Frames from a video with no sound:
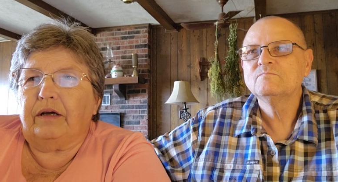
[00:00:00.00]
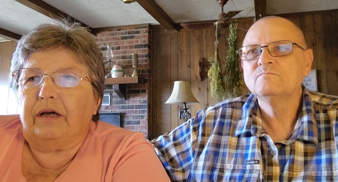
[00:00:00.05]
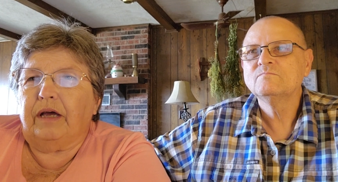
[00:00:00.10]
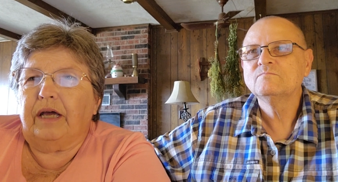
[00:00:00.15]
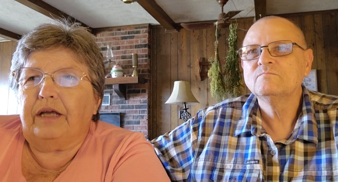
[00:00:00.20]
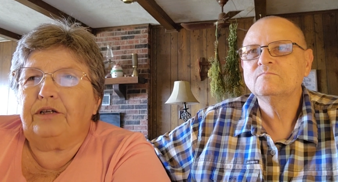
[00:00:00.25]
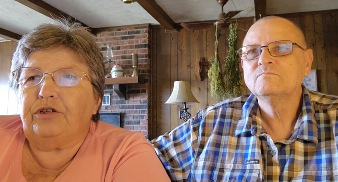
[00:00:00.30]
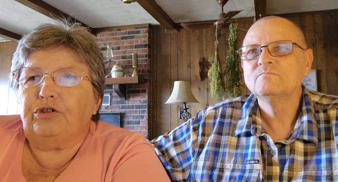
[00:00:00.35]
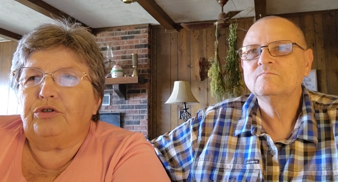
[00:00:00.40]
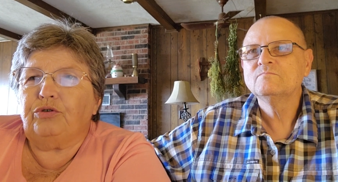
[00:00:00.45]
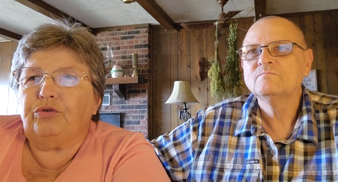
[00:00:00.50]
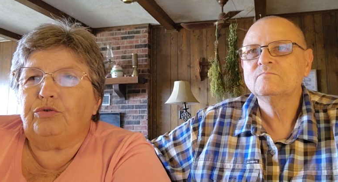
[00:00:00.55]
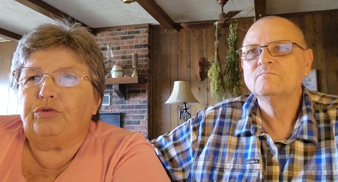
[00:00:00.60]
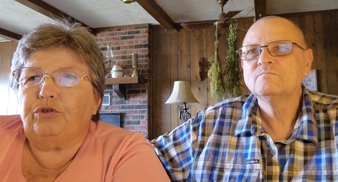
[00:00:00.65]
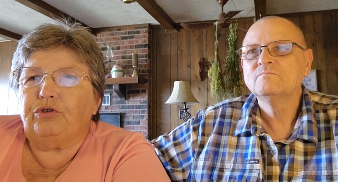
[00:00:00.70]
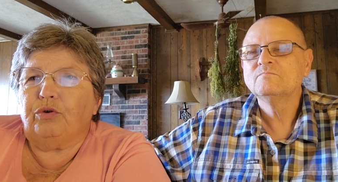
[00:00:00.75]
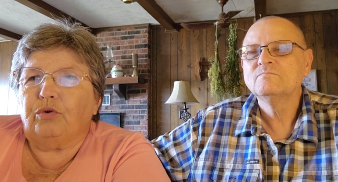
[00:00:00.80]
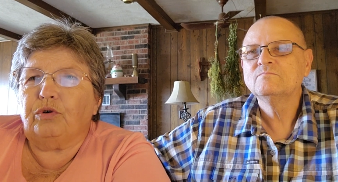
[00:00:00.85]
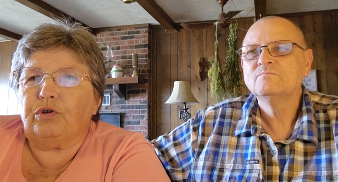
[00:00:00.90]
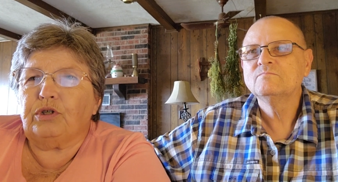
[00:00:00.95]
Speaker 1: and to
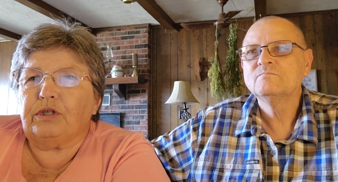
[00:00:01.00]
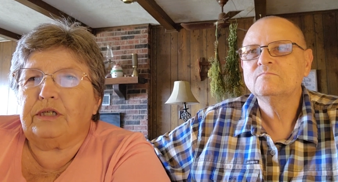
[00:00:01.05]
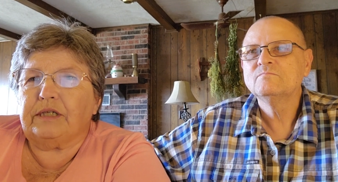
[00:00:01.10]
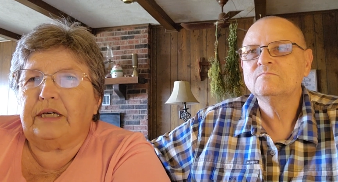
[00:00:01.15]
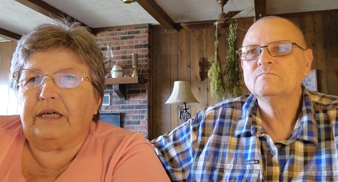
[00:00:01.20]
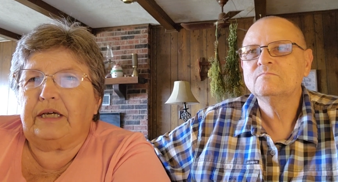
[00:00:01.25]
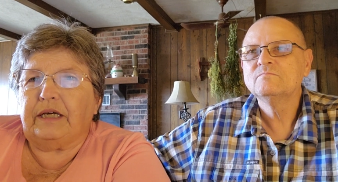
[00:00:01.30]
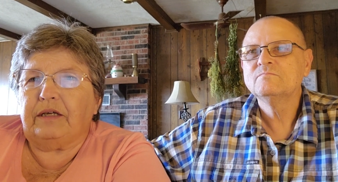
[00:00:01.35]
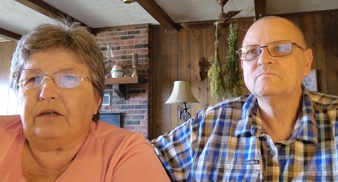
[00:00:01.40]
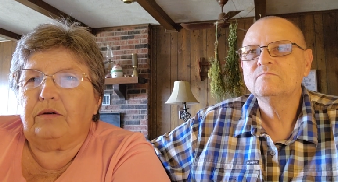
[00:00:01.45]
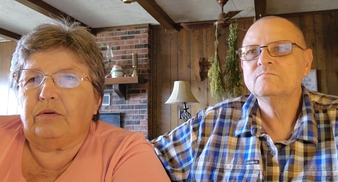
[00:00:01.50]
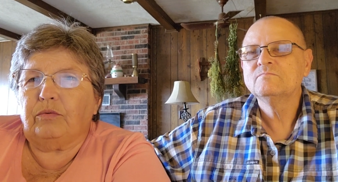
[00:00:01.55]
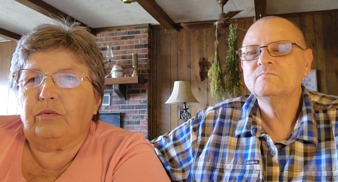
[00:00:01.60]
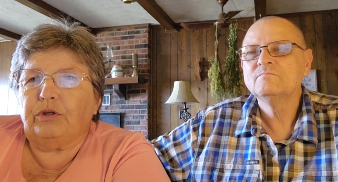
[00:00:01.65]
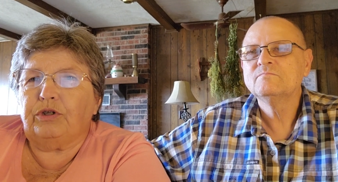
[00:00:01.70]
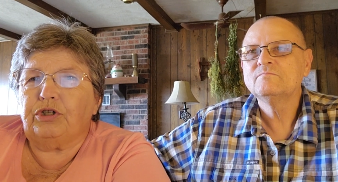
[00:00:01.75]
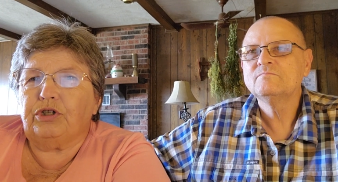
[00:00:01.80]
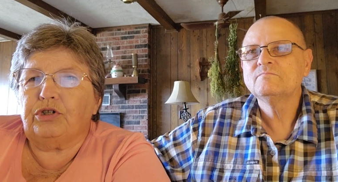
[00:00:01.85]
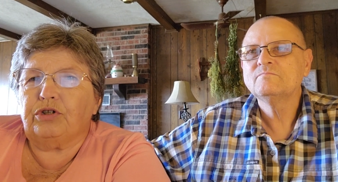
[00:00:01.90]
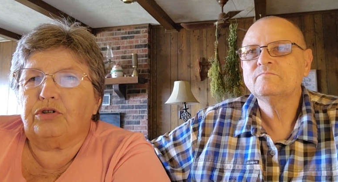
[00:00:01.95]
your seed,
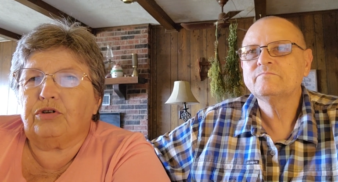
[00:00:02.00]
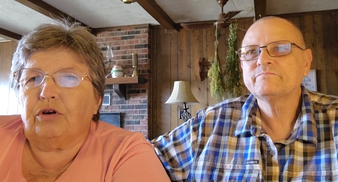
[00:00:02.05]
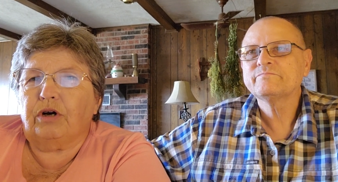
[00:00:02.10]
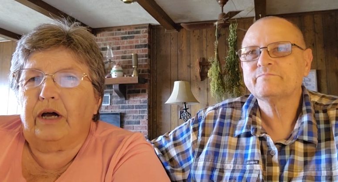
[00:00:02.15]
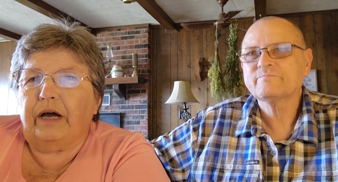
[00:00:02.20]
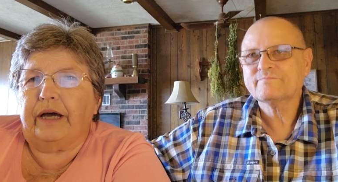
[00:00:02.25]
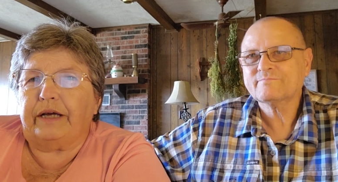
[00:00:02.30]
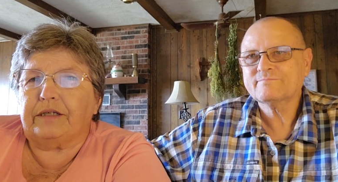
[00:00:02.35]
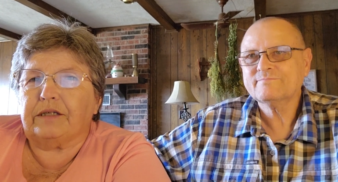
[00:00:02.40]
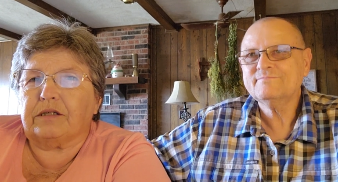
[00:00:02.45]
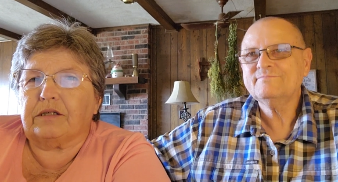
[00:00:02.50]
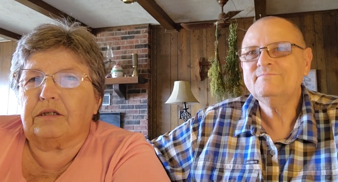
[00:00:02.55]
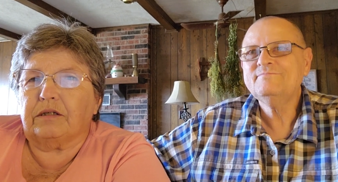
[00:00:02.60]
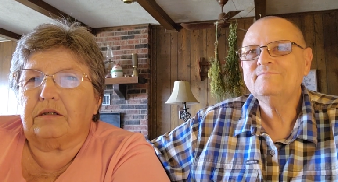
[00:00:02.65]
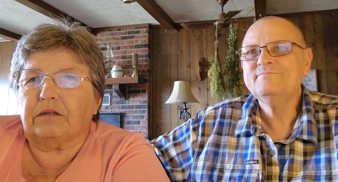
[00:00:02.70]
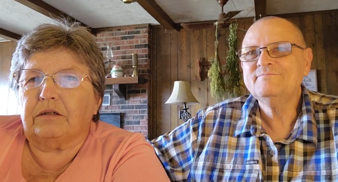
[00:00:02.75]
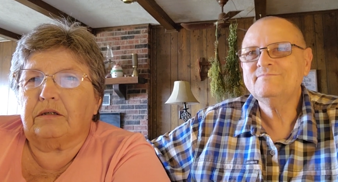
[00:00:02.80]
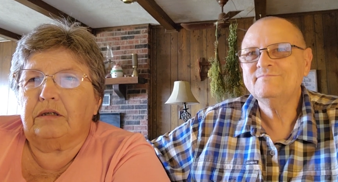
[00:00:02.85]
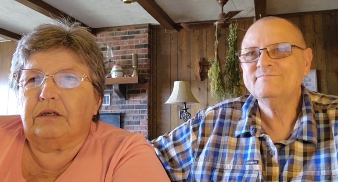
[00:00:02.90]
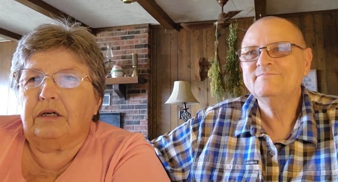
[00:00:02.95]
which is Christ.
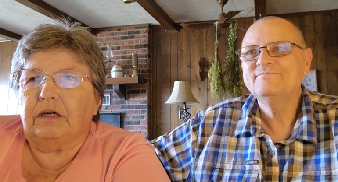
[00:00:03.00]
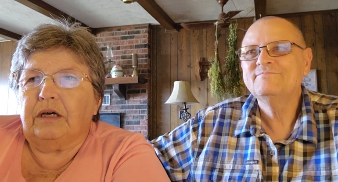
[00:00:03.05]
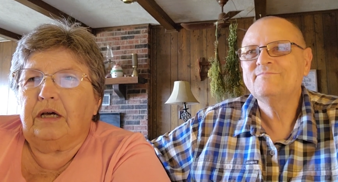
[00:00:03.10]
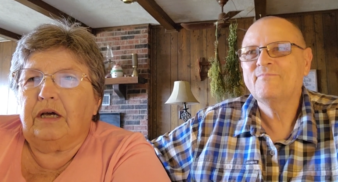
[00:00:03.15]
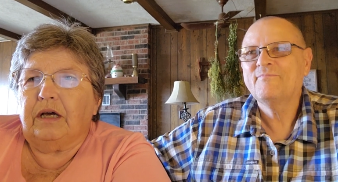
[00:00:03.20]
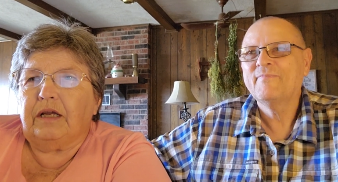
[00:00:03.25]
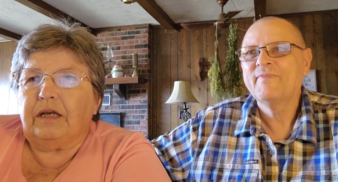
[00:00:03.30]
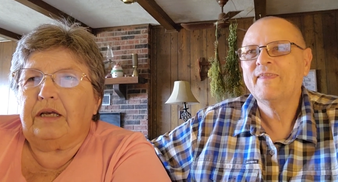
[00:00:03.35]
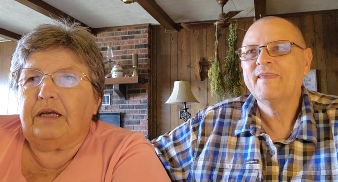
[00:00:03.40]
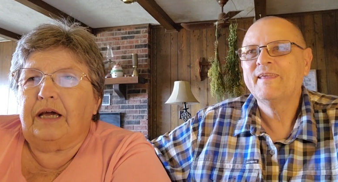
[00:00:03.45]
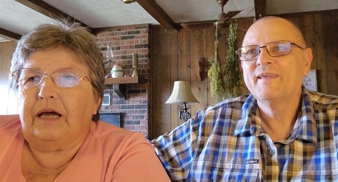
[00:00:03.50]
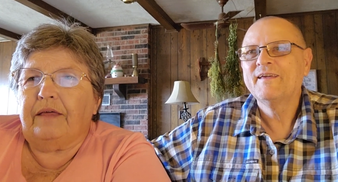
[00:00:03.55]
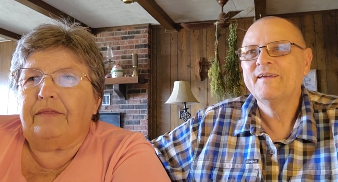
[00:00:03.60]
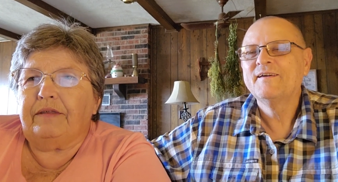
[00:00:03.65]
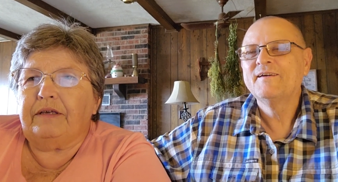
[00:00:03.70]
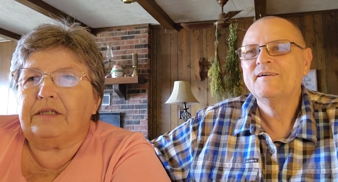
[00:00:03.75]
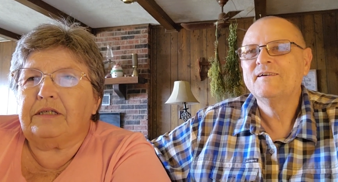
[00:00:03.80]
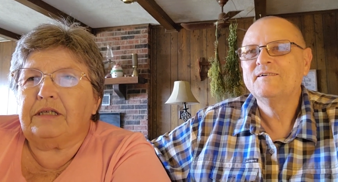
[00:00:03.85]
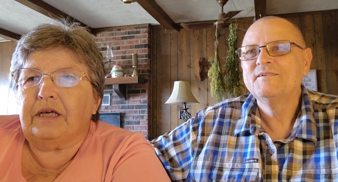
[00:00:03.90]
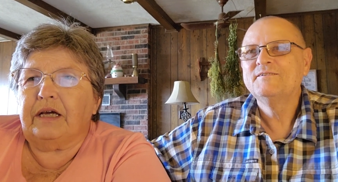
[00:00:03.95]
Now
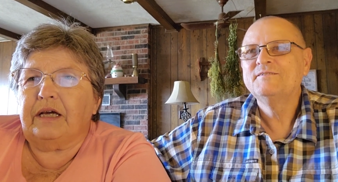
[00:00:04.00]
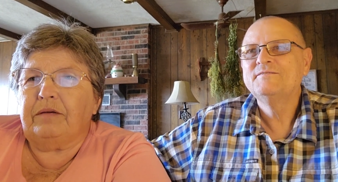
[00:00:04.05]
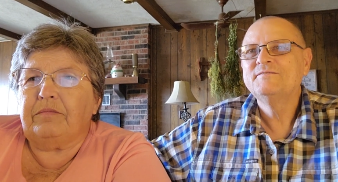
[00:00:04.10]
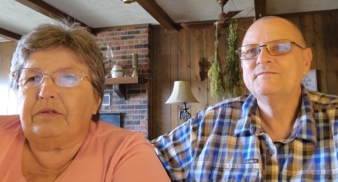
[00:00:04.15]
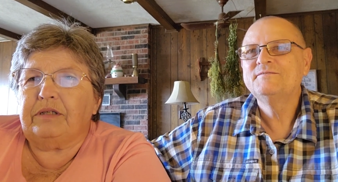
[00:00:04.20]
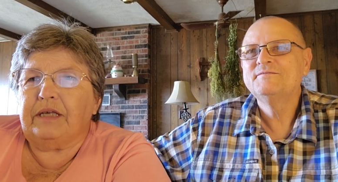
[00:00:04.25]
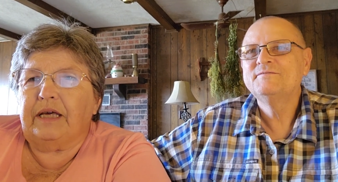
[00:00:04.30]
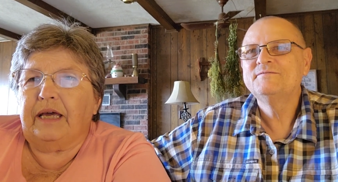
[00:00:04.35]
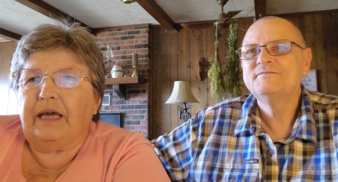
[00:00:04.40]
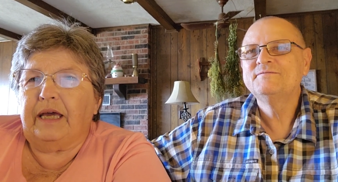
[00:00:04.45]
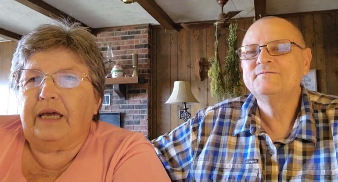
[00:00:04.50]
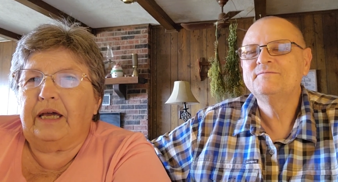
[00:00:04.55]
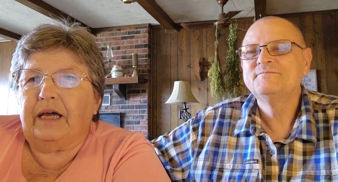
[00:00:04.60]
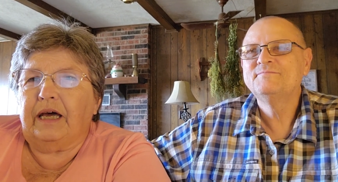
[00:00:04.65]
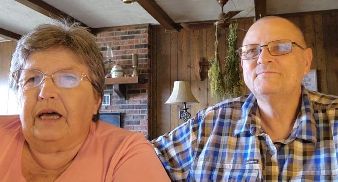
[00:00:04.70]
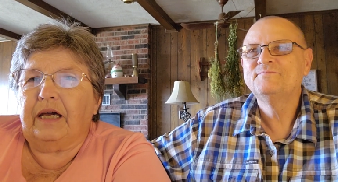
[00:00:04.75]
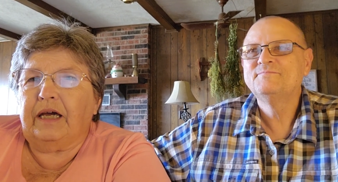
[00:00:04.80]
this I am saying, a